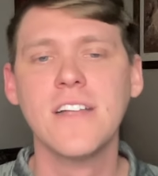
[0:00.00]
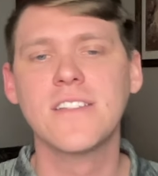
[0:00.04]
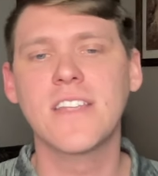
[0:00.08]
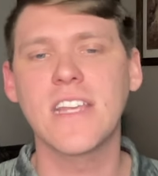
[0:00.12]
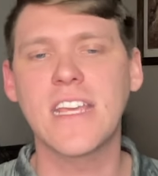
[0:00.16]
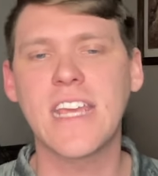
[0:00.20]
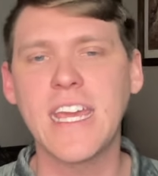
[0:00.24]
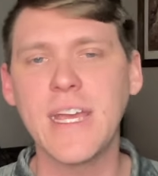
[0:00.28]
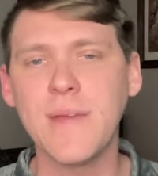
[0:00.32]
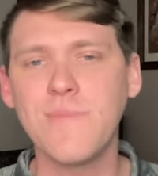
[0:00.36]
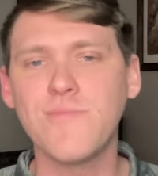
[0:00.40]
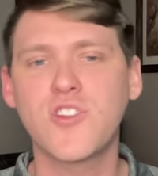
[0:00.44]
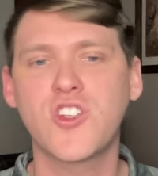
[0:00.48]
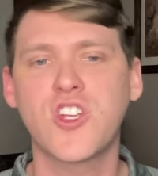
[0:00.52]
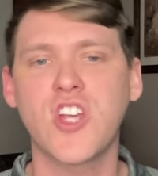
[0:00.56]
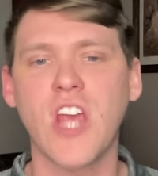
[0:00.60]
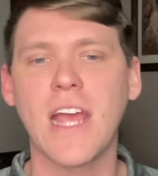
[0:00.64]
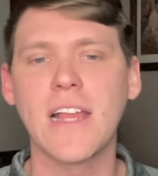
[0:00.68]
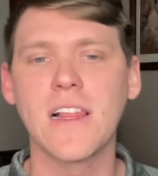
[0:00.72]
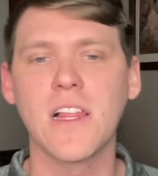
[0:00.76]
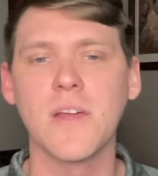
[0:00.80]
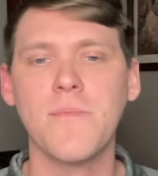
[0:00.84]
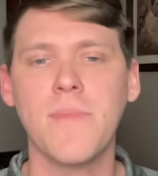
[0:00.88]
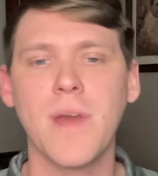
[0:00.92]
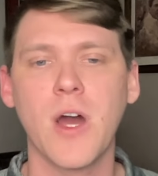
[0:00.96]
to keep
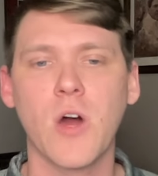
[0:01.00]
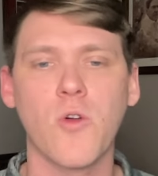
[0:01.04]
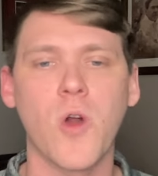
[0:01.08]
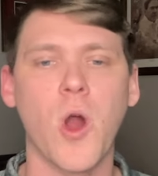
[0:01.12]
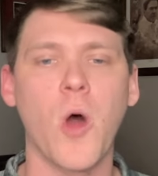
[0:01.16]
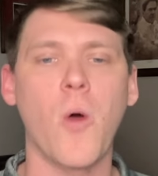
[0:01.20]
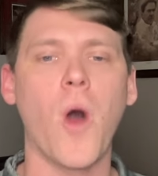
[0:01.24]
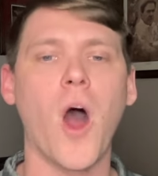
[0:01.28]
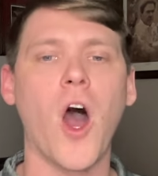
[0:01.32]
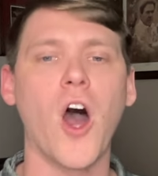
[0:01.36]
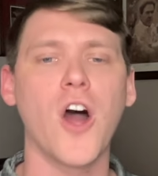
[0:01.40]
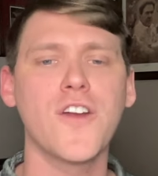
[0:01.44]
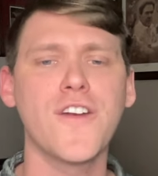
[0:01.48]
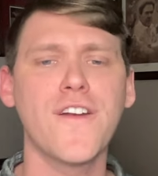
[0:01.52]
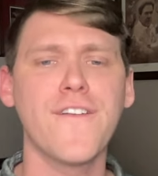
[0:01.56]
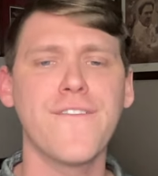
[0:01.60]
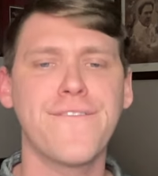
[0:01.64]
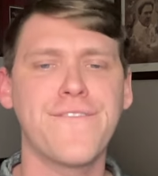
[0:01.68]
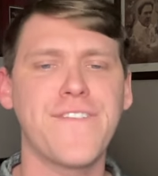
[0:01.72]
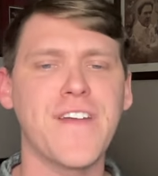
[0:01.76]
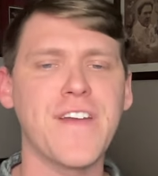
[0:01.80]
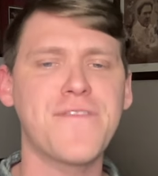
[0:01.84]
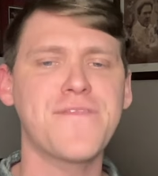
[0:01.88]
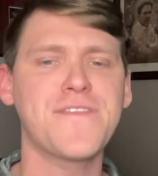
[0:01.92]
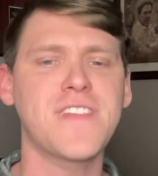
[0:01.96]
Jalen Milroe under
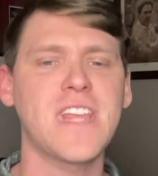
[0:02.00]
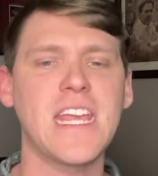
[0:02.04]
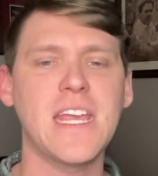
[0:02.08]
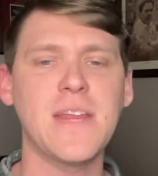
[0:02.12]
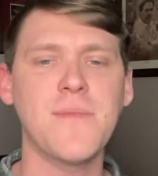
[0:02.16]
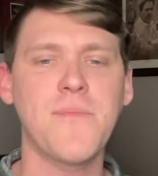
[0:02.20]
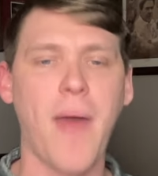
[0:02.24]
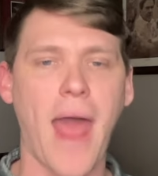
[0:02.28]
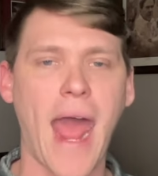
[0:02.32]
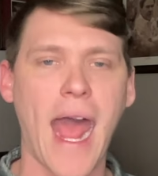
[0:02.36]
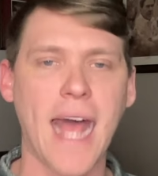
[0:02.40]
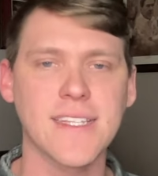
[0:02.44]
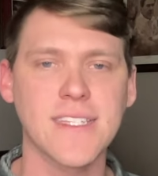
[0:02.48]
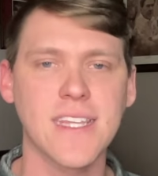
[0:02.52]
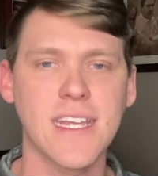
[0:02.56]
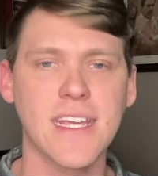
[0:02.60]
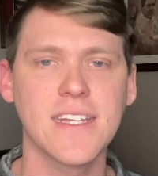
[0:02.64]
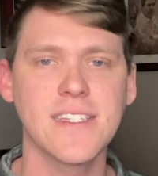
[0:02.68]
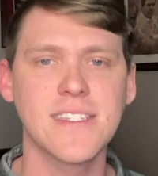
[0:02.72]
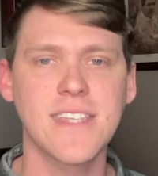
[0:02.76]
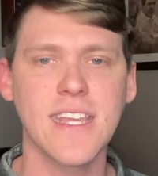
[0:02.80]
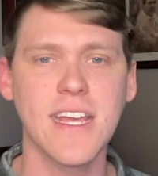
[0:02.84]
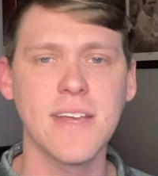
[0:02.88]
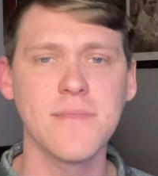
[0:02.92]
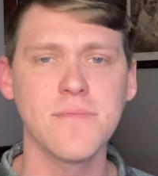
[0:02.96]
15 passing
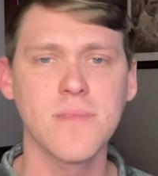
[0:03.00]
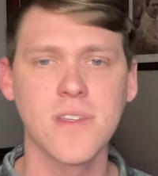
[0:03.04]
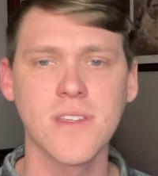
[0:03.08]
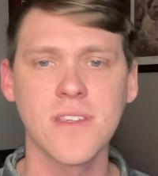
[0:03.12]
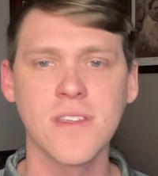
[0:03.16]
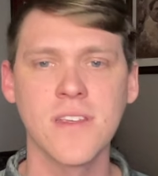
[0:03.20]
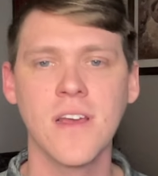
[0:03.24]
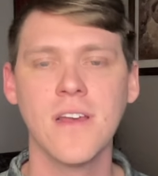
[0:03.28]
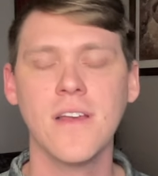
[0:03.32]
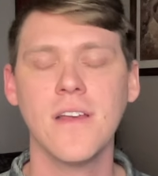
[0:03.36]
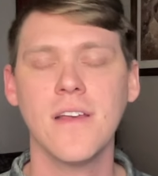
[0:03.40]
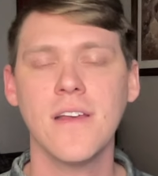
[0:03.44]
attempts,